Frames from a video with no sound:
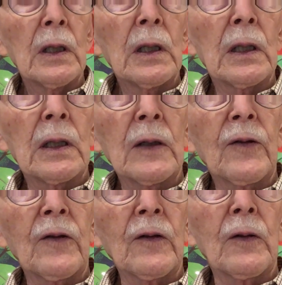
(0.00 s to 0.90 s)
and this
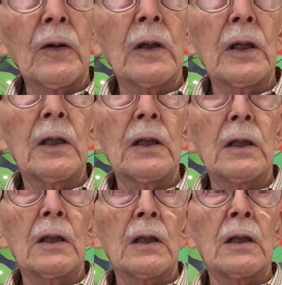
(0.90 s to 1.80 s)
is occurring
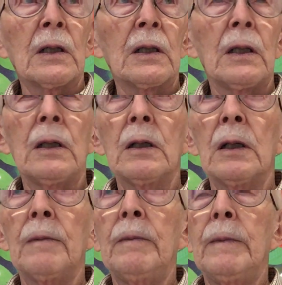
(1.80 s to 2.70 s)

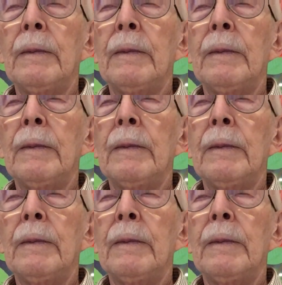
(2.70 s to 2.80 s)
on